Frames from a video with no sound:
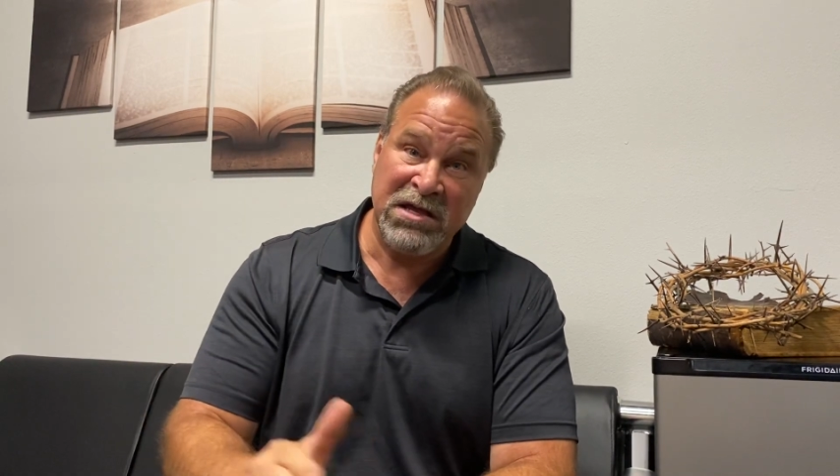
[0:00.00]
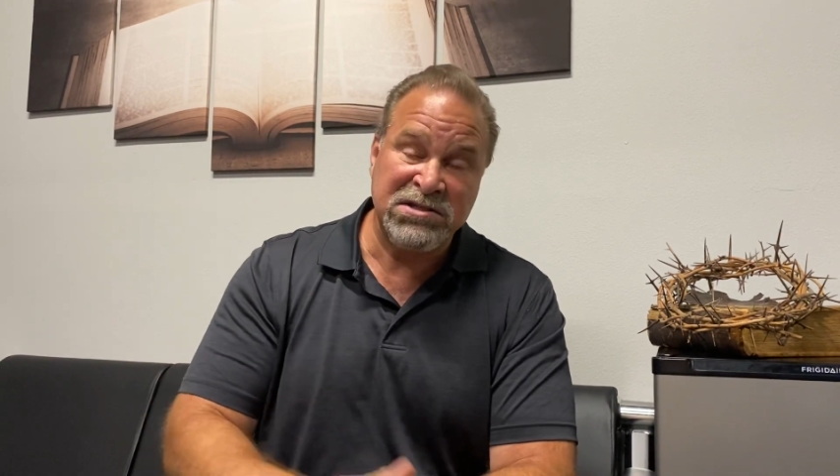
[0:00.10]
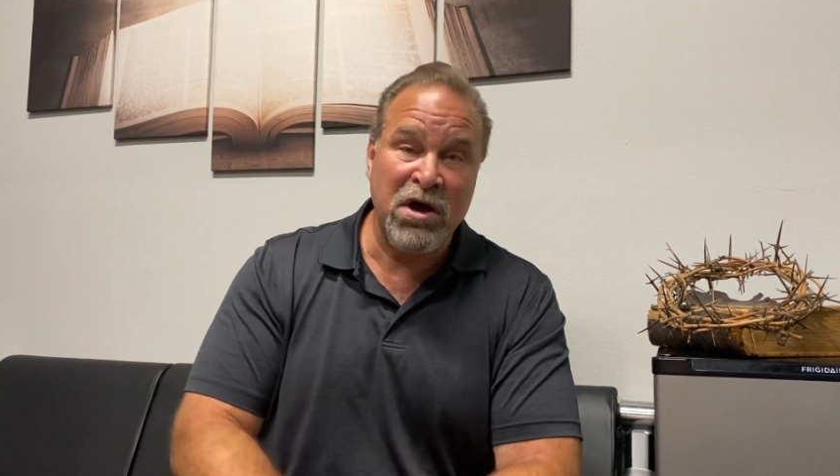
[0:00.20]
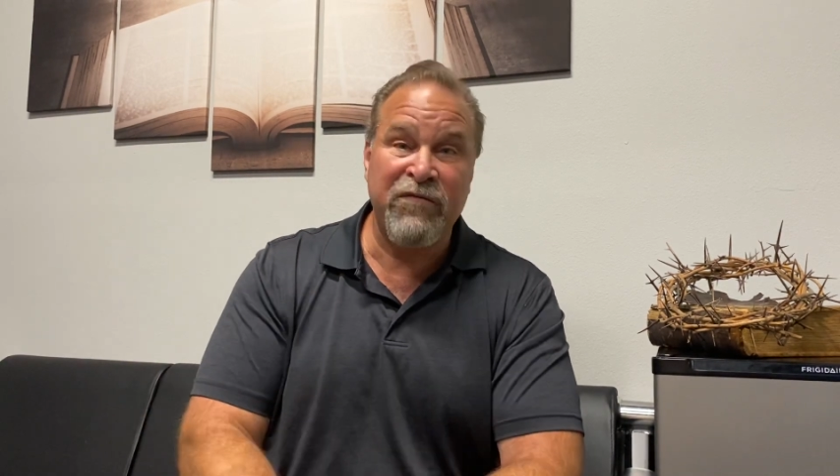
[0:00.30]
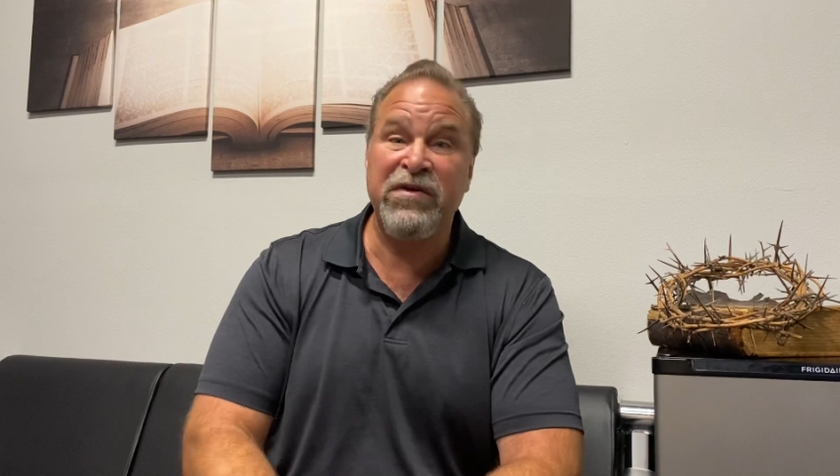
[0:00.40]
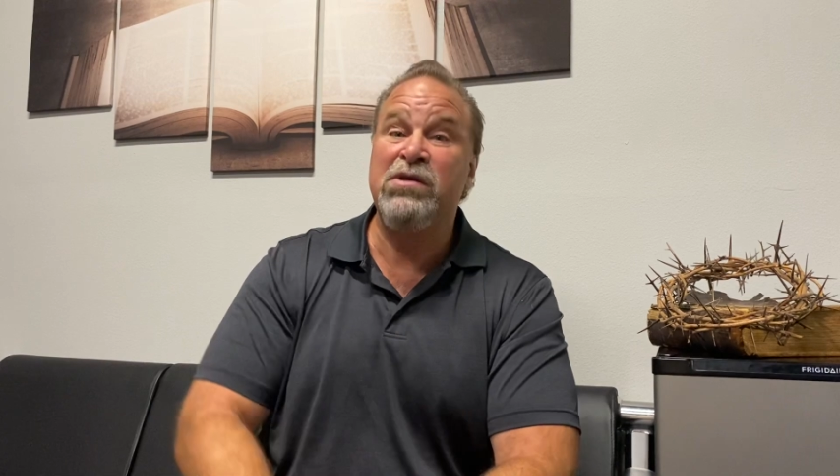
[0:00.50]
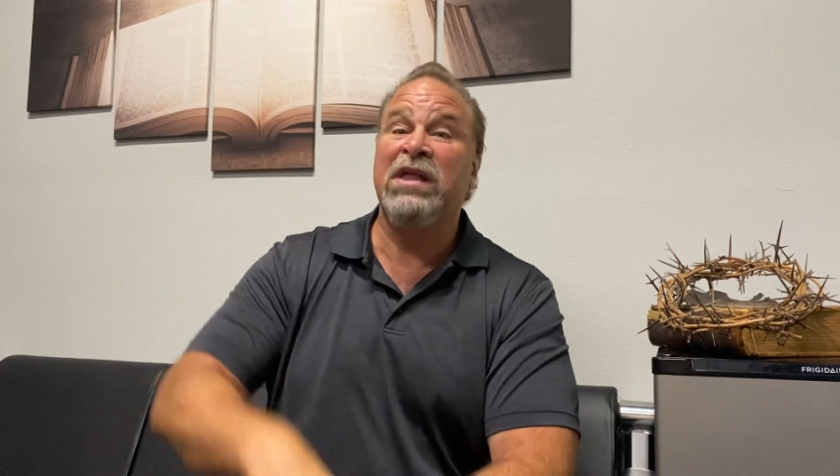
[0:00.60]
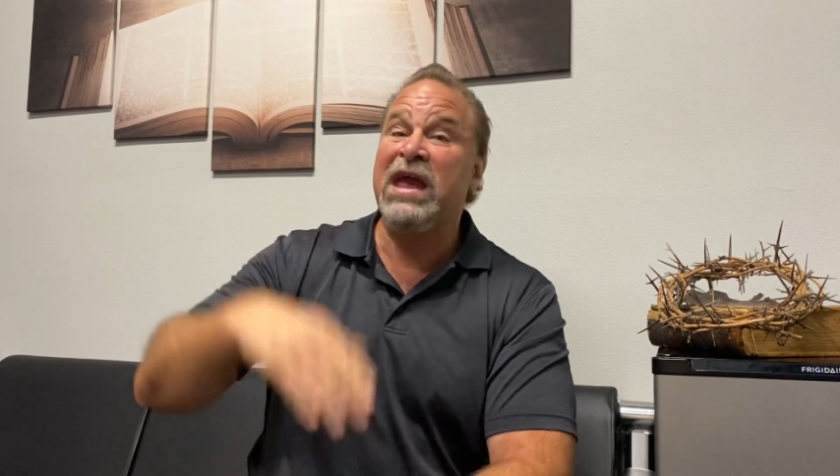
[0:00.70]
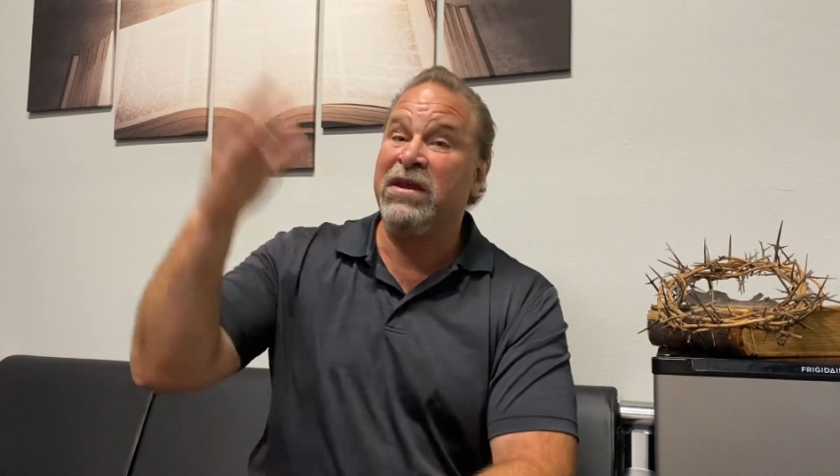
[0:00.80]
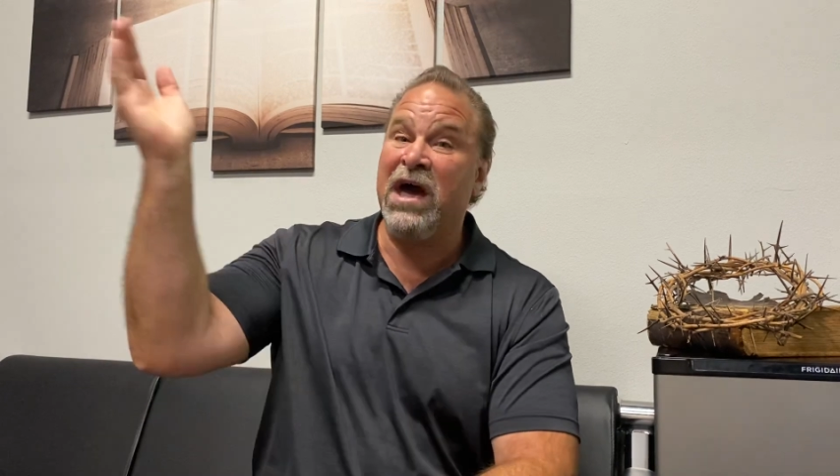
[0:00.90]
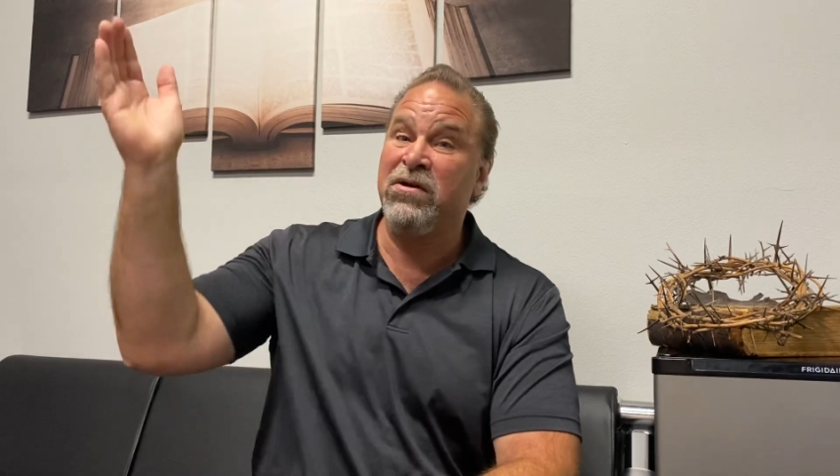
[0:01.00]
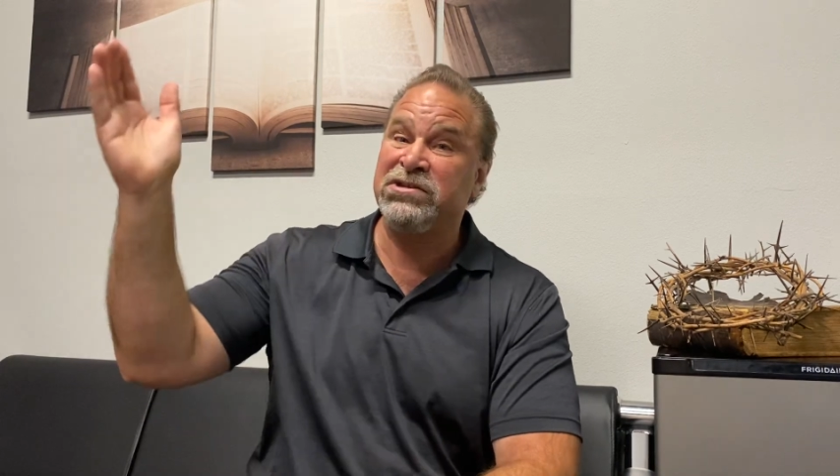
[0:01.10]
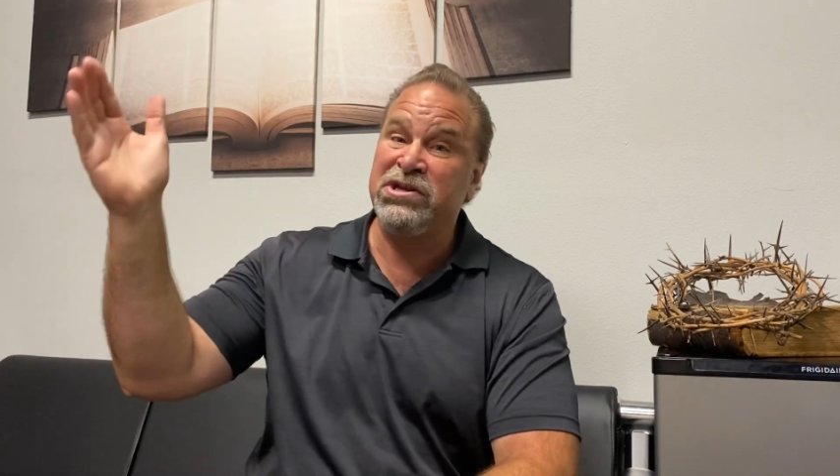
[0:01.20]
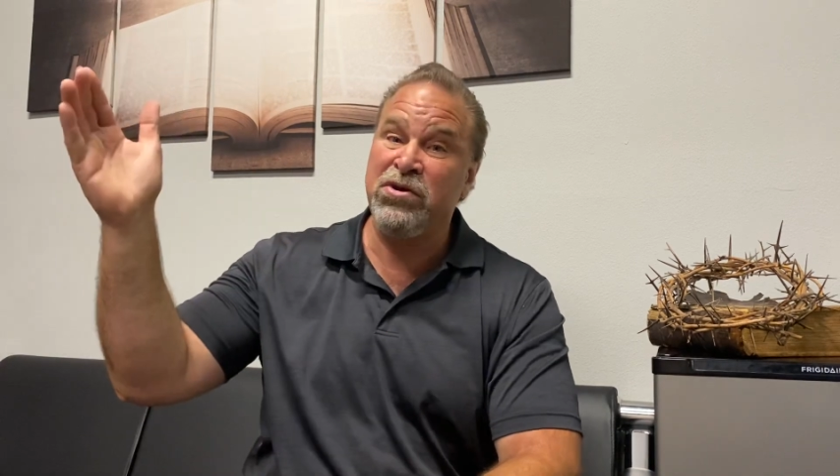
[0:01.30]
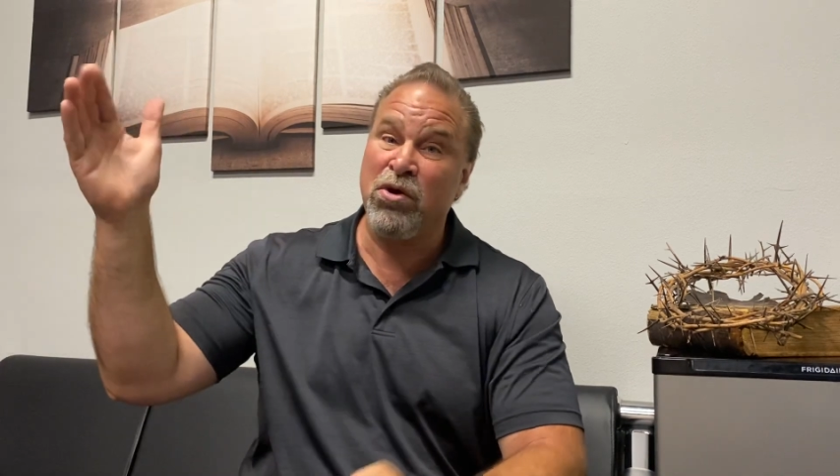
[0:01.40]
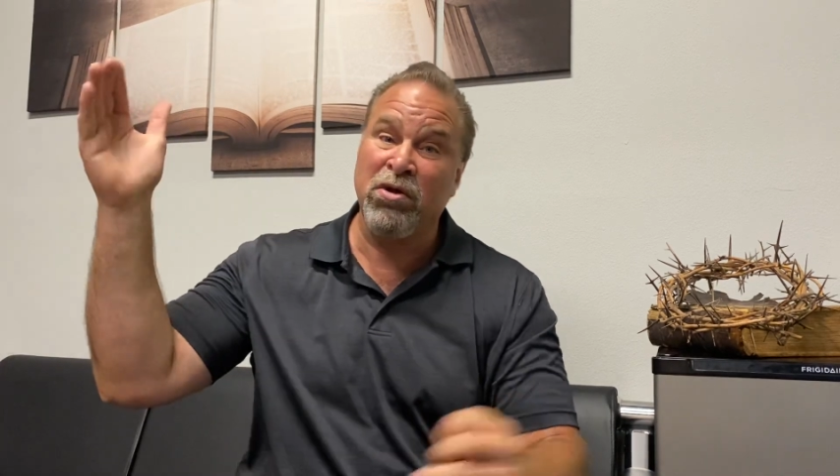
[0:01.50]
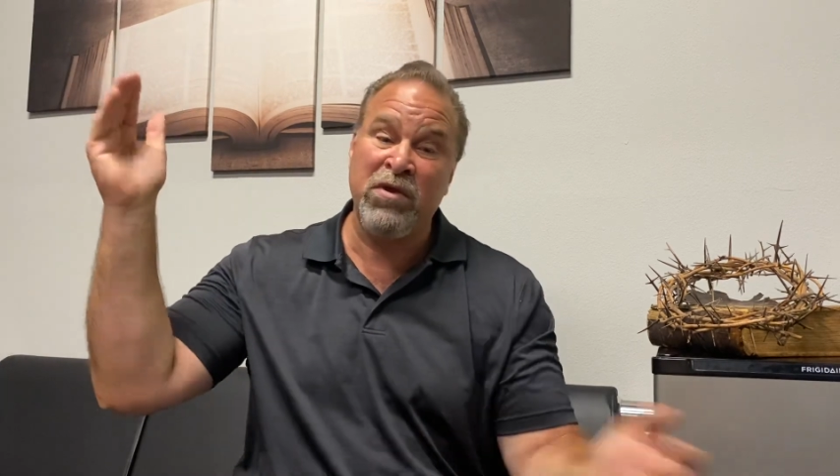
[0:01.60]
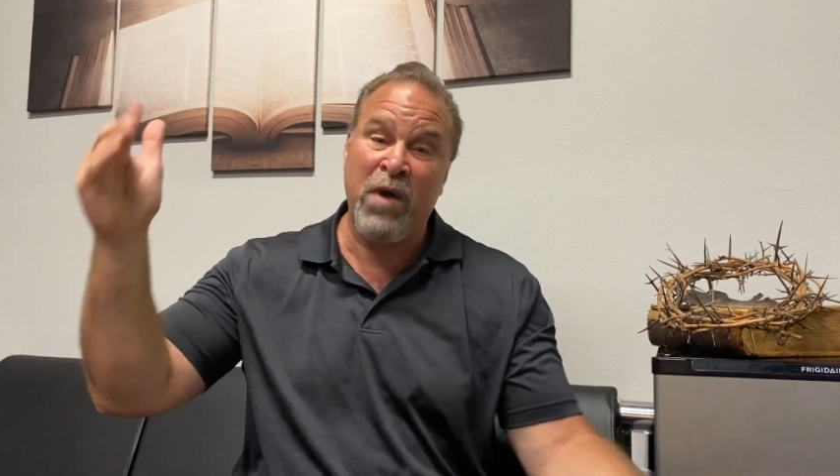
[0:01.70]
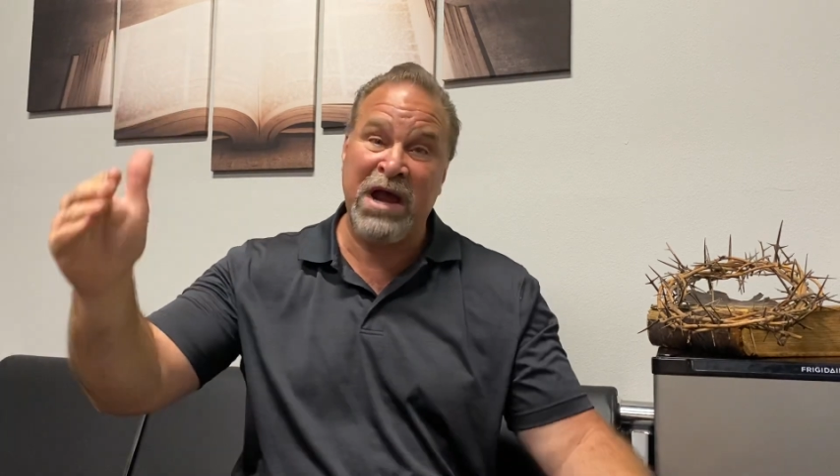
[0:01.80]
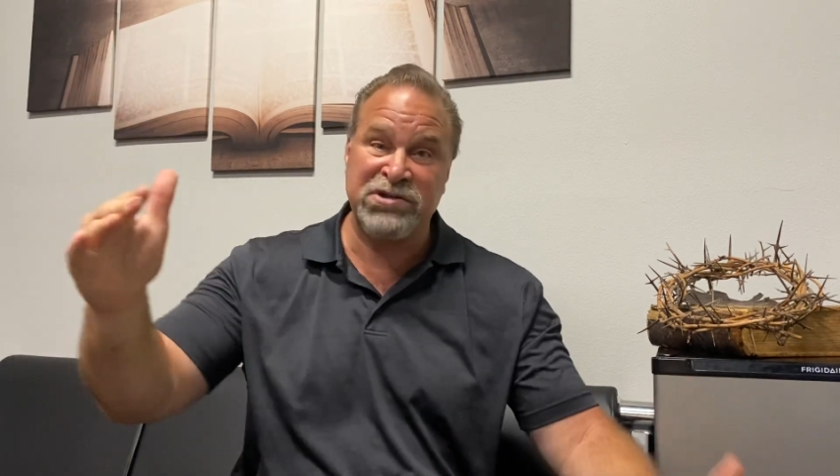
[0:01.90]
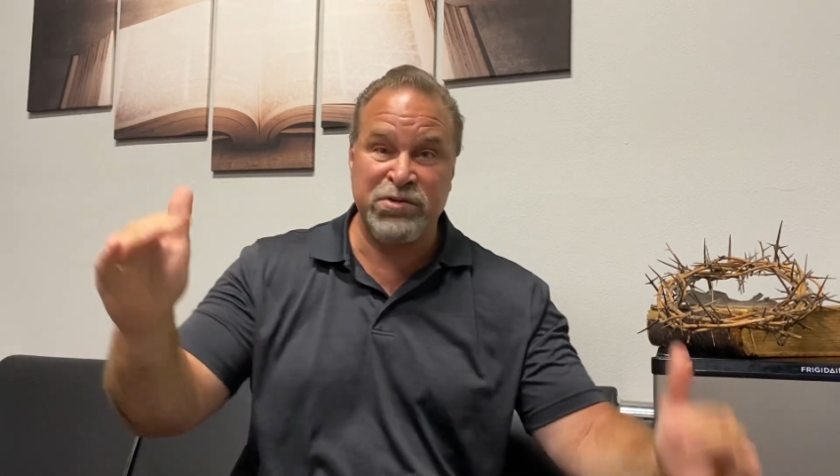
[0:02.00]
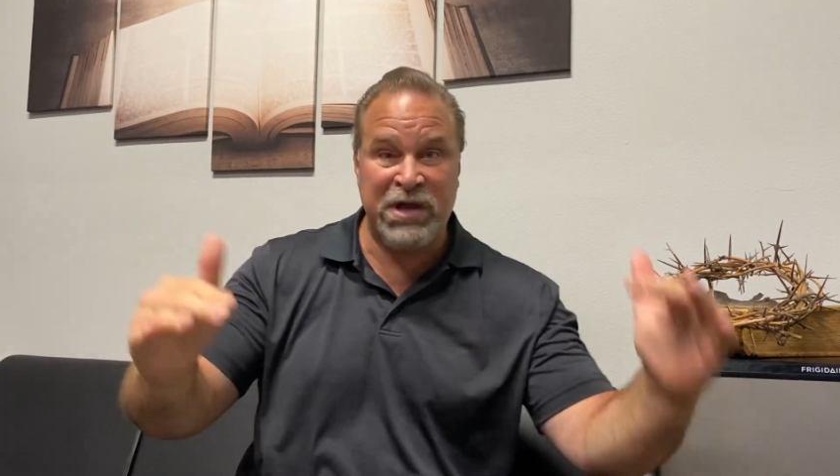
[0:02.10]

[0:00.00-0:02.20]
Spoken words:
So for you late nighters and you early risers,